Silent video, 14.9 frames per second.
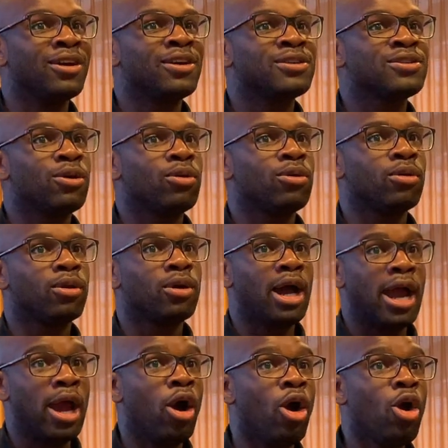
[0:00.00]
So I
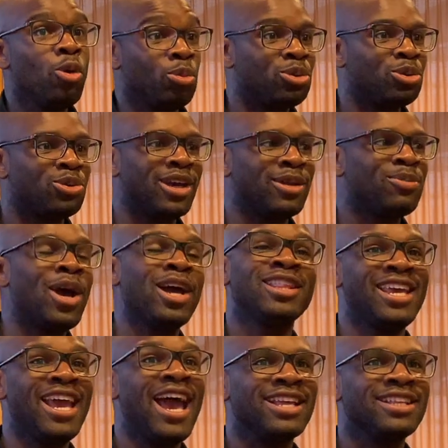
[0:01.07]
hope that by
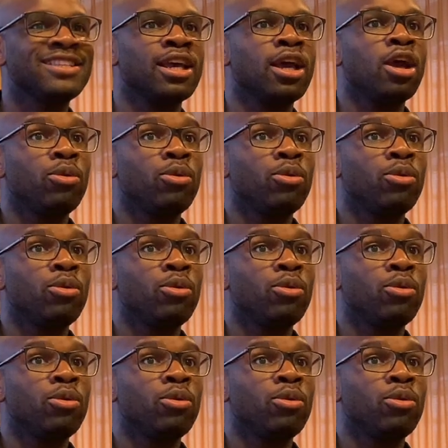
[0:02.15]
the end,